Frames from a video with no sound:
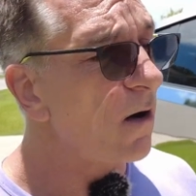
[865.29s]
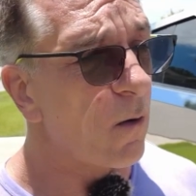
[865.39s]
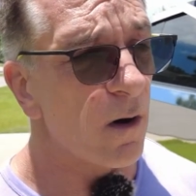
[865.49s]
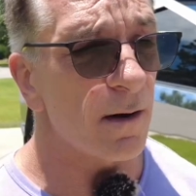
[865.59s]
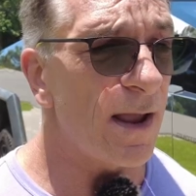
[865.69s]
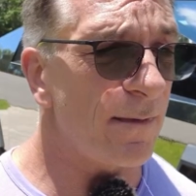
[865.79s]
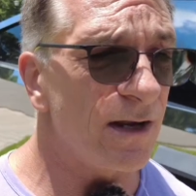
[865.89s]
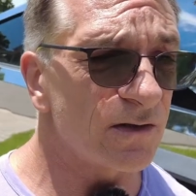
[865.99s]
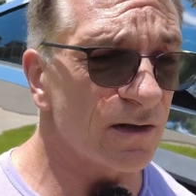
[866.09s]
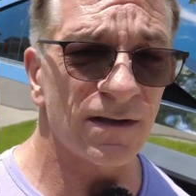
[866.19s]
or maybe
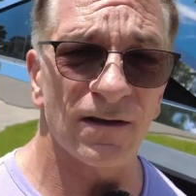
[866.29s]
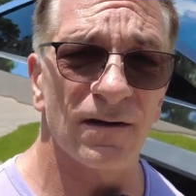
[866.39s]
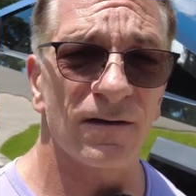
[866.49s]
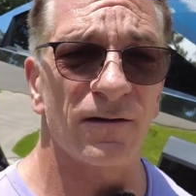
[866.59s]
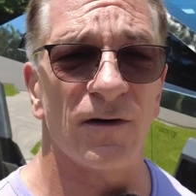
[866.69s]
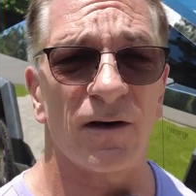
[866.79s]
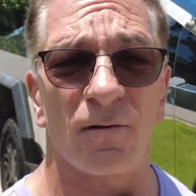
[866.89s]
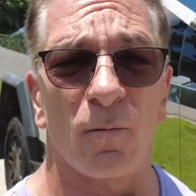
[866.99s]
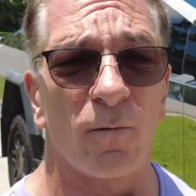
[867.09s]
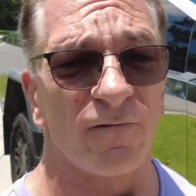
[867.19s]
it's just the
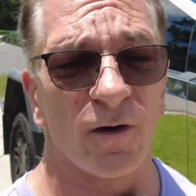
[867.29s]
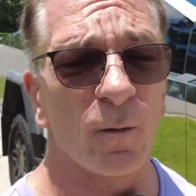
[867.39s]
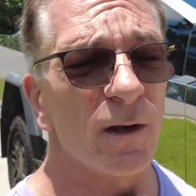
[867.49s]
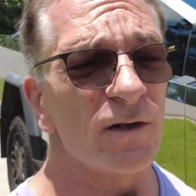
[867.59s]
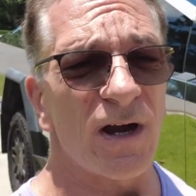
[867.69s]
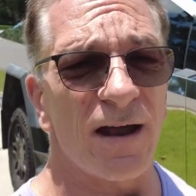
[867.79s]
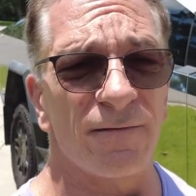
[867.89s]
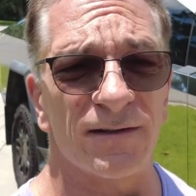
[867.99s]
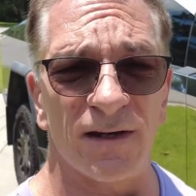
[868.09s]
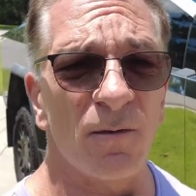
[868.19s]
regular rear-wheel
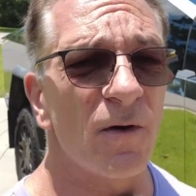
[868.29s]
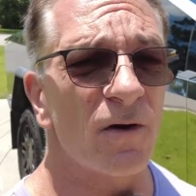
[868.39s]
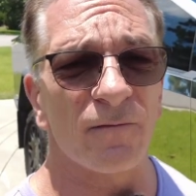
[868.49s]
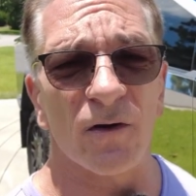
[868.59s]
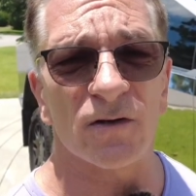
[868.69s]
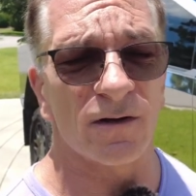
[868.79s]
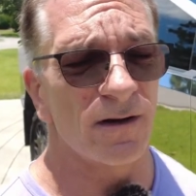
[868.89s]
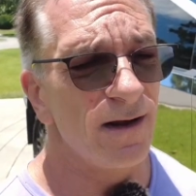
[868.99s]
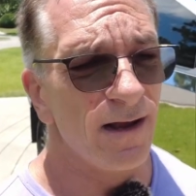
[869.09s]
drive single motor version.